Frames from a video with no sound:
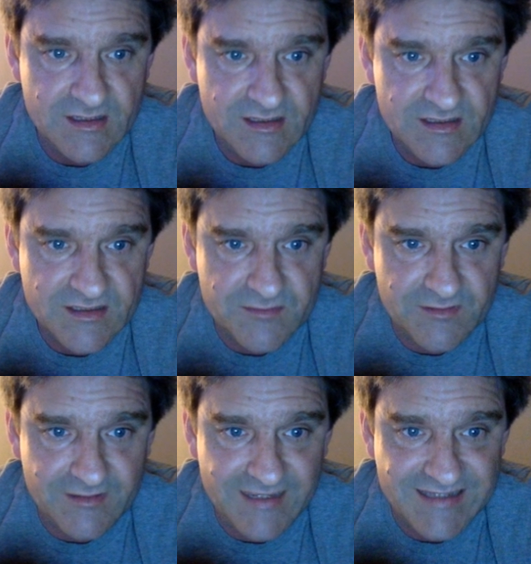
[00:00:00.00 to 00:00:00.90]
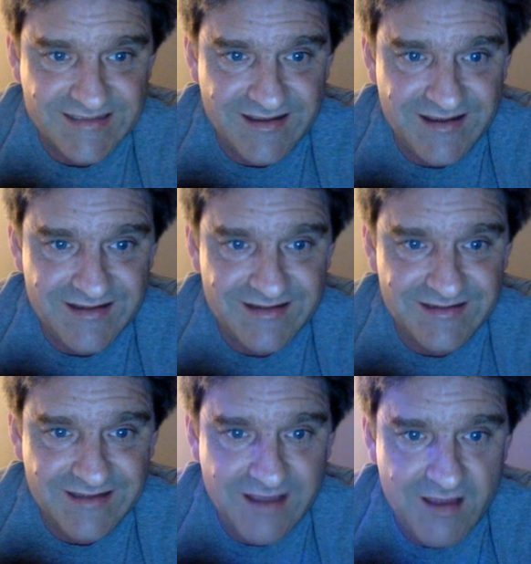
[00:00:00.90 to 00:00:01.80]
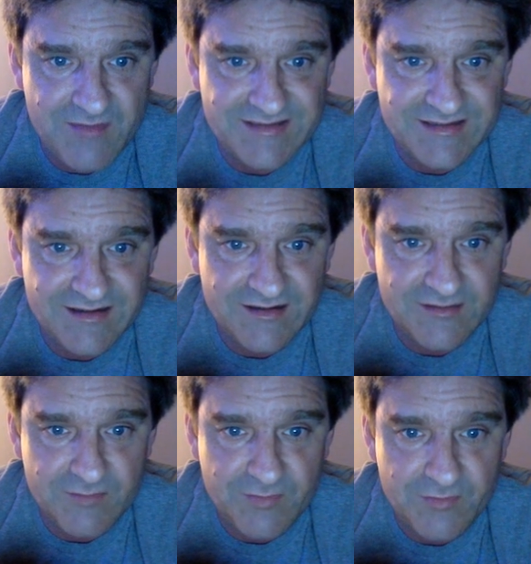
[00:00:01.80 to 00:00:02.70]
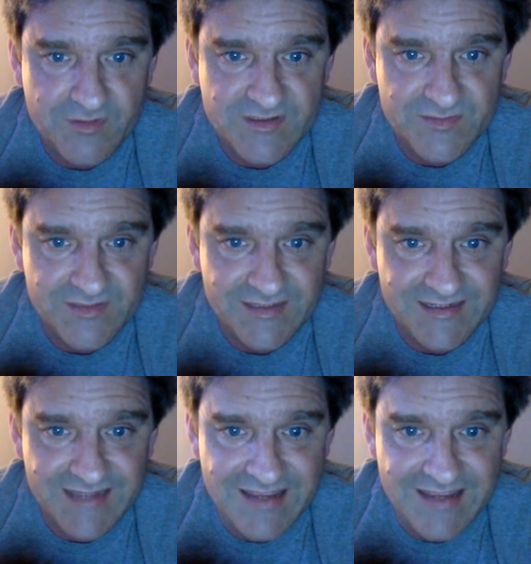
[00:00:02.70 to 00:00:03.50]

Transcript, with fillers: Israel has not commented on the reports, but it,